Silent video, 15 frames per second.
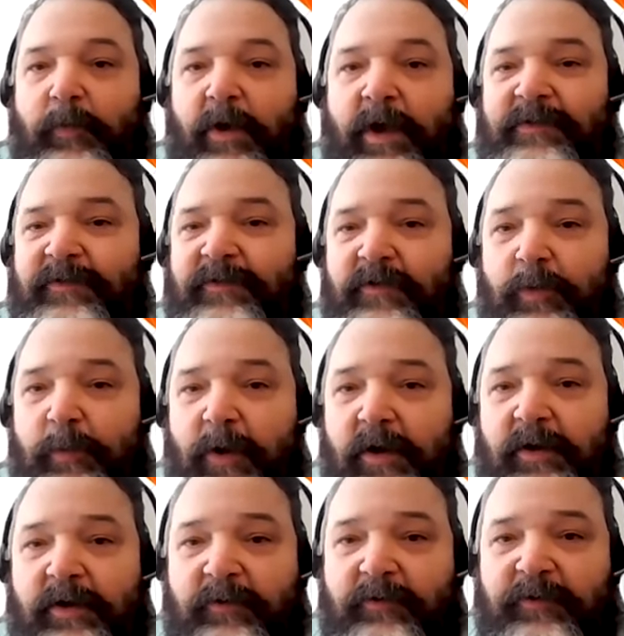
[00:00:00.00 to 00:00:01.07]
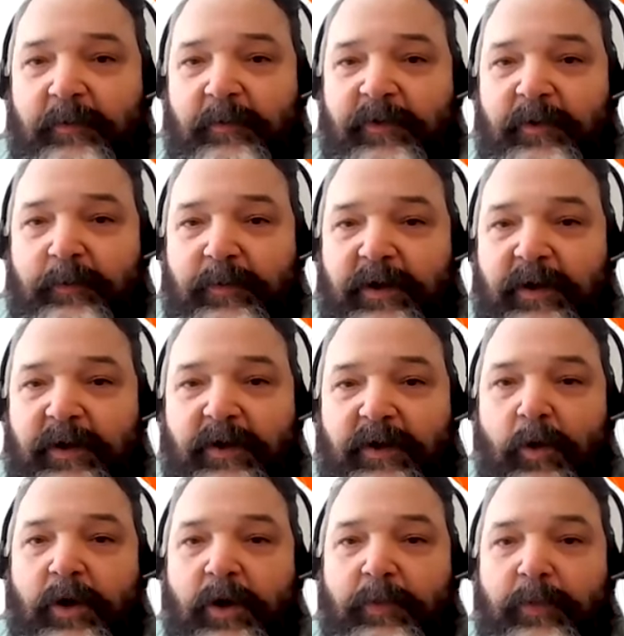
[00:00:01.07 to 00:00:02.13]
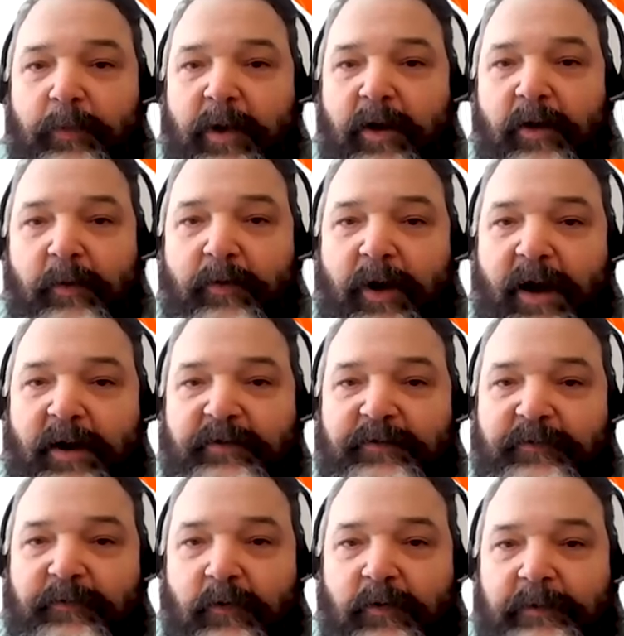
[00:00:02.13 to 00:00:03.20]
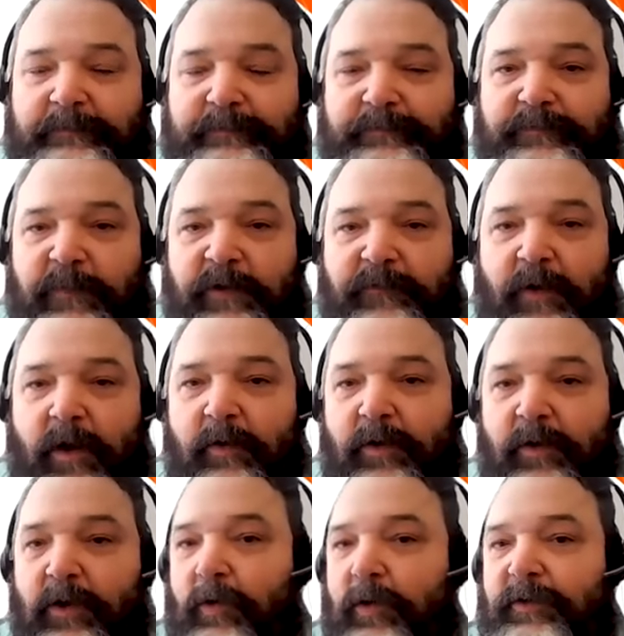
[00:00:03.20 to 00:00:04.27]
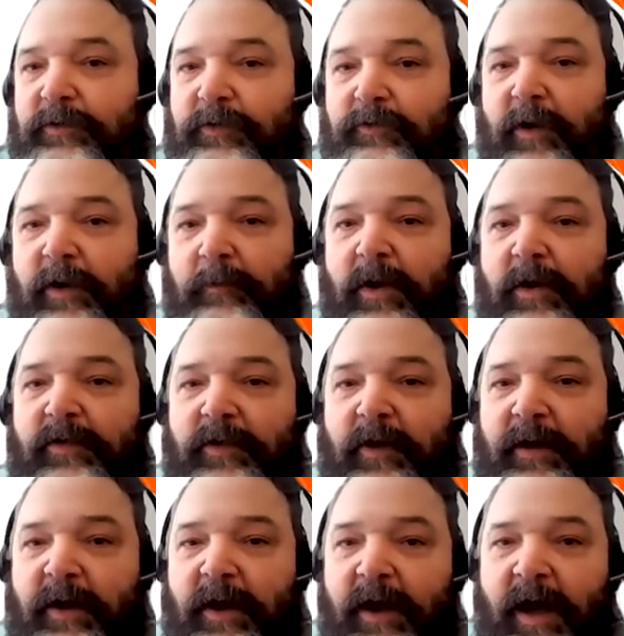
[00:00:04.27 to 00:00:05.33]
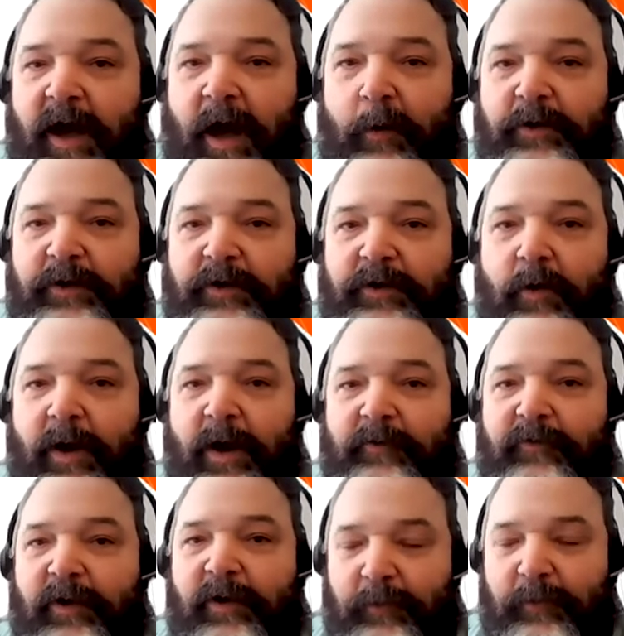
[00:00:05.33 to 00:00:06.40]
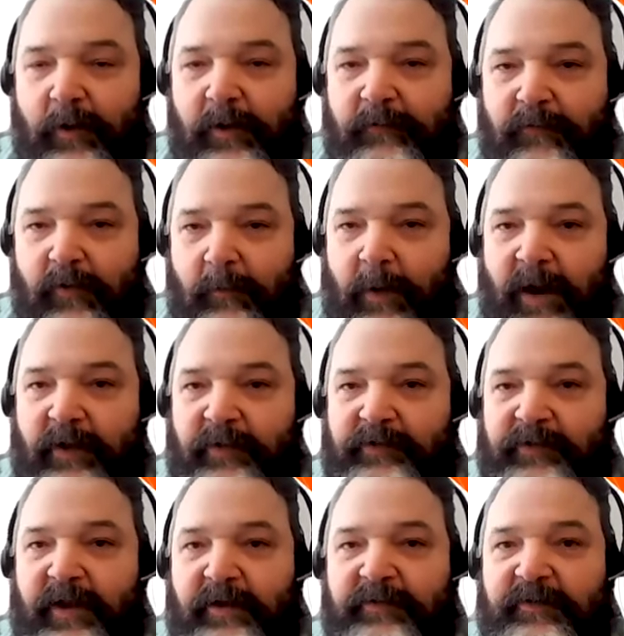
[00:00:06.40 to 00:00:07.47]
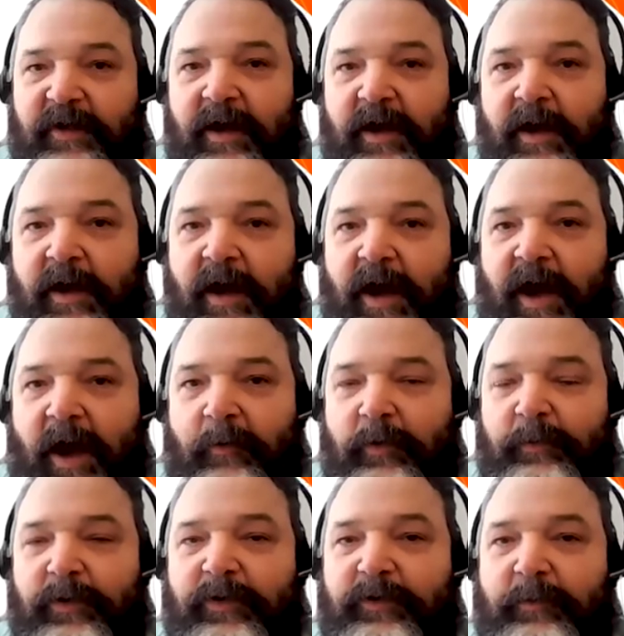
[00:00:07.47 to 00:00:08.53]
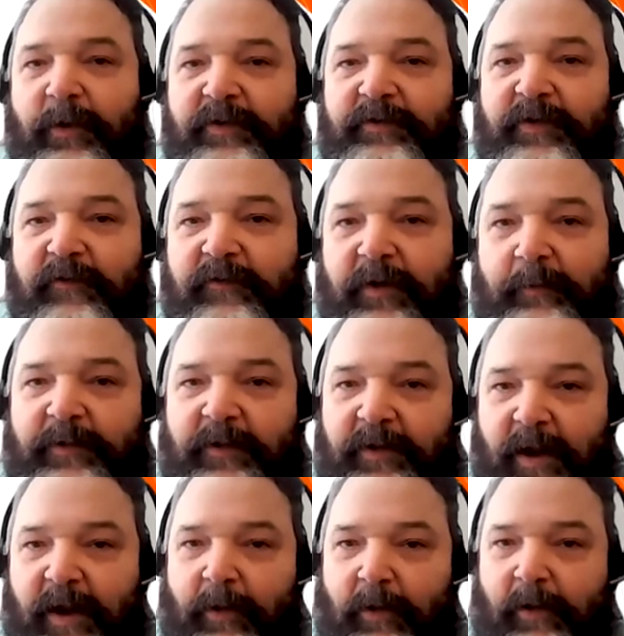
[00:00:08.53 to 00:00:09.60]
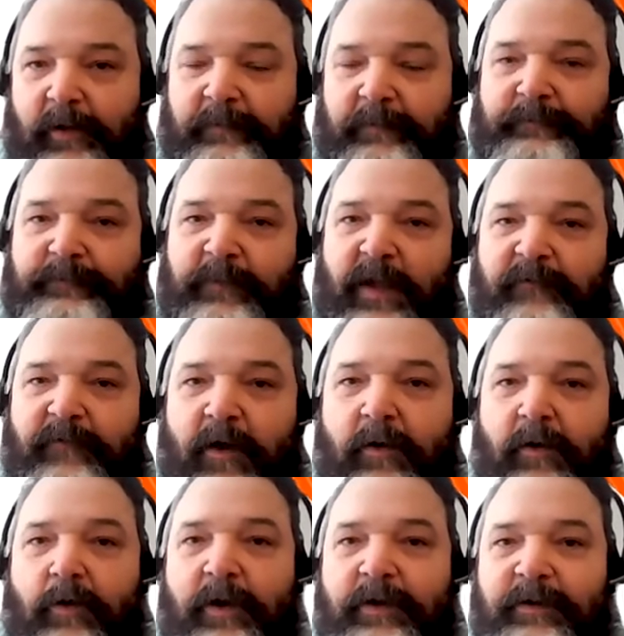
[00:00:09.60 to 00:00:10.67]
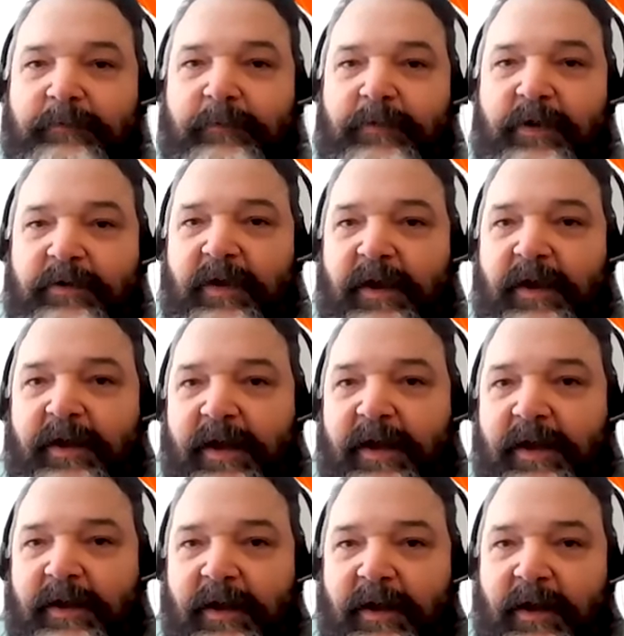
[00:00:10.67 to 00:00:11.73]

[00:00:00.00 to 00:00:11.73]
if you're preparing to do something big, you want to prepare and practice for it. If I were going to run a marathon, I wouldn't go out and run 24 miles the next day. I would build myself up to that part. If I were going to take a